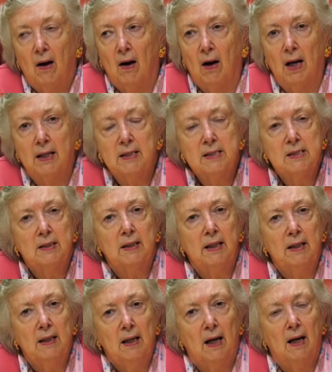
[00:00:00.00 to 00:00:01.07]

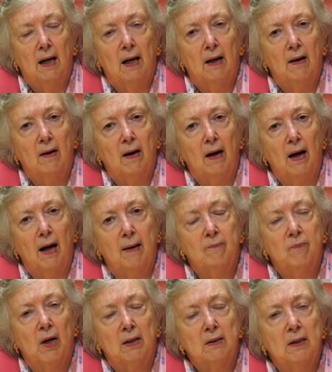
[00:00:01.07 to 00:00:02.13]
honestly,
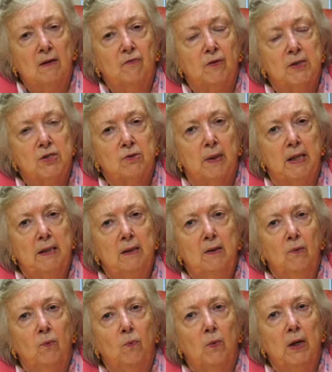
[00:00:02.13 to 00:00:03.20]
I'm a little frustrated
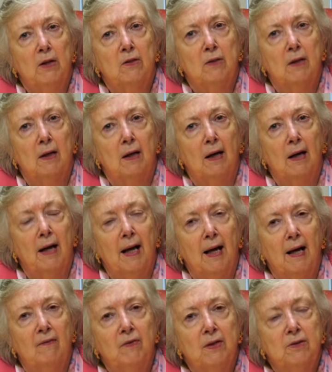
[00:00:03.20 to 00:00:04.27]
with
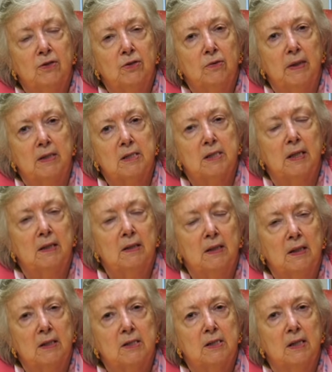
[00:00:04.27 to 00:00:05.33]
having to extend
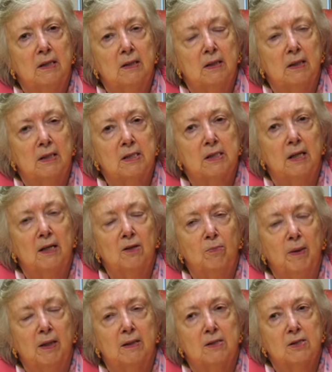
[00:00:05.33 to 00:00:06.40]
and extend and extend,
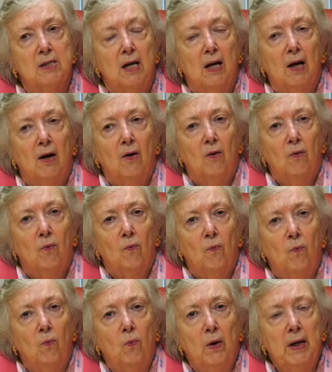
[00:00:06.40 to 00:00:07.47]
because
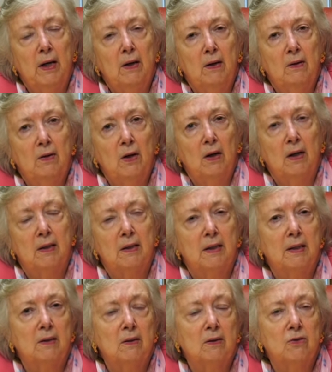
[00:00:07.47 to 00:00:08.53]
we're not
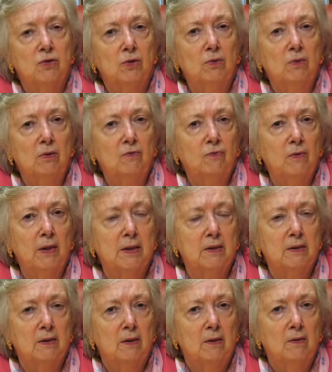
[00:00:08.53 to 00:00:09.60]
in control of
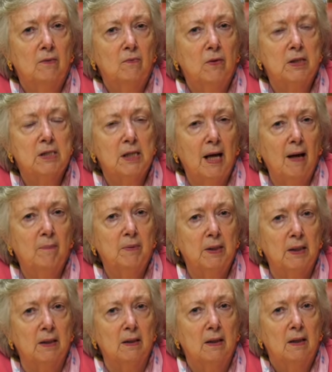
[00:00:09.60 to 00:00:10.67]
what's
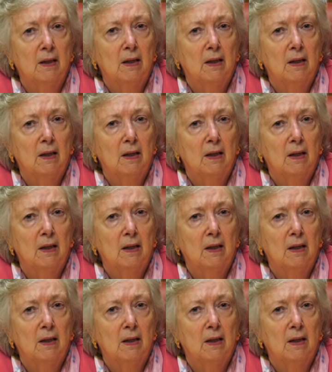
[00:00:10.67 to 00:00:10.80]
happening.